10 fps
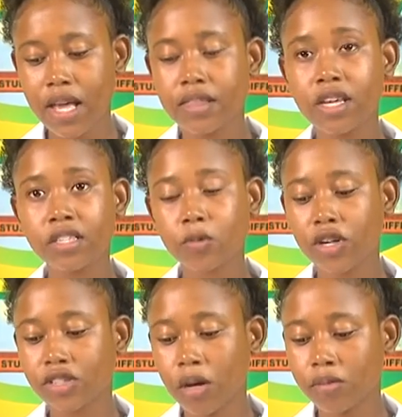These
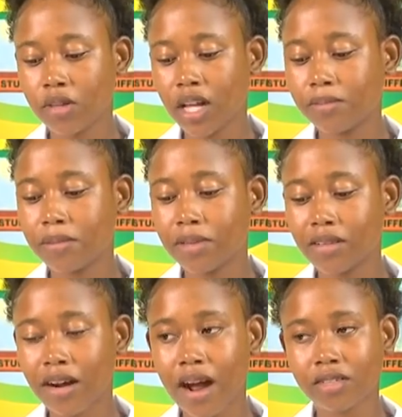workshops will help to
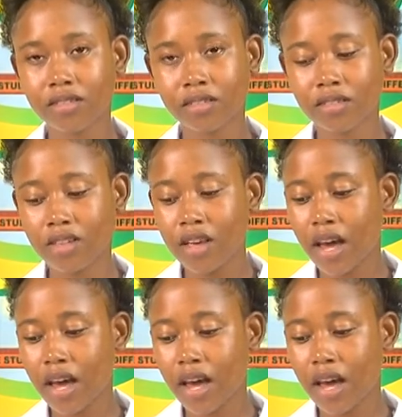build character,